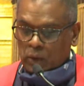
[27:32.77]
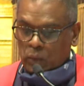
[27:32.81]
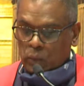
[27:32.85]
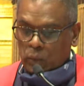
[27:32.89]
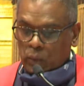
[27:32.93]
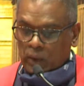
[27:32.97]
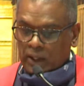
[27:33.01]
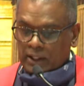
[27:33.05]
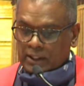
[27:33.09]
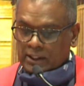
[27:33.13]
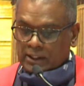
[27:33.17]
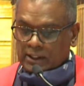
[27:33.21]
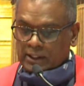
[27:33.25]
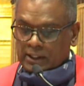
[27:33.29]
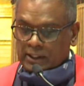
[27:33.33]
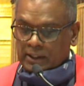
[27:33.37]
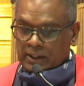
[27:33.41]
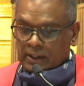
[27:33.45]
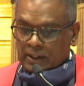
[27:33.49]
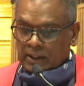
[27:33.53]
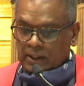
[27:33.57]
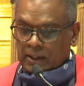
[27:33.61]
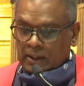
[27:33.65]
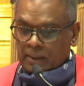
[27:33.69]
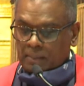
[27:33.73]

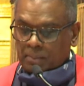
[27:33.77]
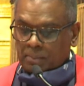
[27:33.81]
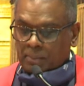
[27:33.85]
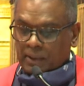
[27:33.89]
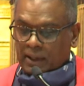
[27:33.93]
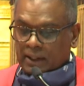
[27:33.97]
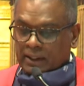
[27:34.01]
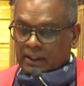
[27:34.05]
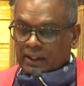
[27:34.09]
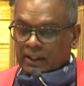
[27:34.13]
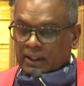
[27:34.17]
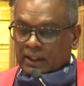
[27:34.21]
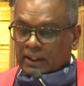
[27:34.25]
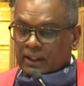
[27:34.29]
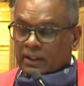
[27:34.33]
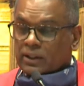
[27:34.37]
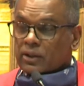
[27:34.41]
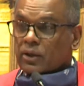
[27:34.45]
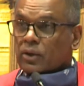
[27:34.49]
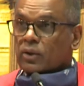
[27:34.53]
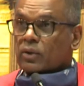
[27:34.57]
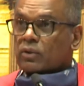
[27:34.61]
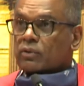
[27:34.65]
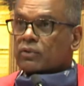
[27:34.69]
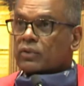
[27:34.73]
Wendy
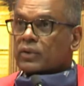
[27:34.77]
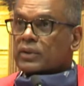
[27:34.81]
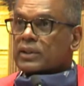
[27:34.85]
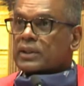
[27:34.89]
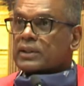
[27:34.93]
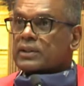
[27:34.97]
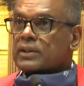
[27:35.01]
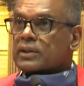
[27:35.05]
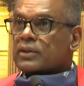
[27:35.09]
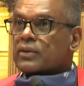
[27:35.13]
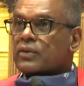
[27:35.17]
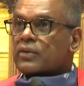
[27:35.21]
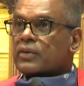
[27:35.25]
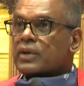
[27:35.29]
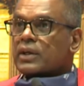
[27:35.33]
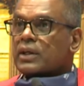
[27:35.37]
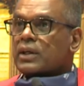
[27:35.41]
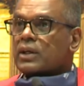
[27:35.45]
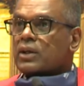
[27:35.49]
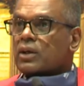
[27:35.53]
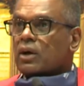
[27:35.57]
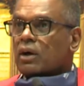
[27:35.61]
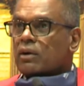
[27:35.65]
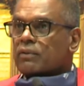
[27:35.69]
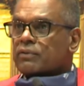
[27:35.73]
Panaino for the
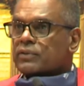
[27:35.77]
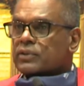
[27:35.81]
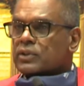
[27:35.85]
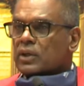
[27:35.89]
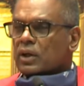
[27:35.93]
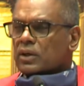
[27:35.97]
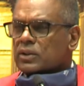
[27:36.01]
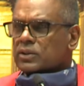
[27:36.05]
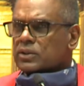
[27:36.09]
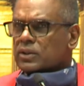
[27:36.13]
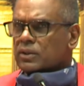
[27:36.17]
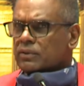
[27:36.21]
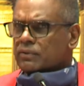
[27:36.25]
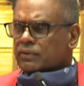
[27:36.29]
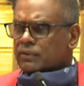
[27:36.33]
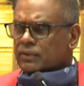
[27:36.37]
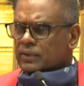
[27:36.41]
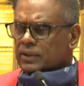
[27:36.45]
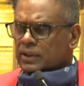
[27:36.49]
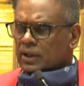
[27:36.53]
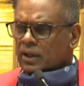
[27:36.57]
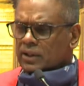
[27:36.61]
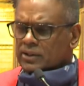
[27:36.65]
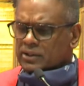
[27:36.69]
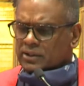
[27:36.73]
degree of Doctor of
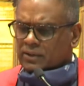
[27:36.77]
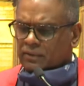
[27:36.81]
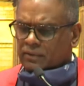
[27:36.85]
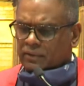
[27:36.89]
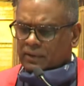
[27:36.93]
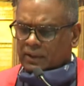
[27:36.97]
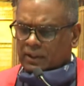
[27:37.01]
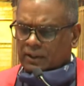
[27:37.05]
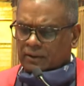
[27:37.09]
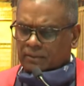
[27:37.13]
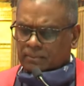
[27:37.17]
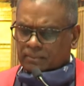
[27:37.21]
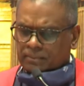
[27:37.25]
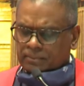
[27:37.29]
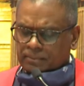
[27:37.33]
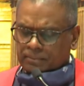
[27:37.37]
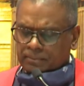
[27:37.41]
Philosophy.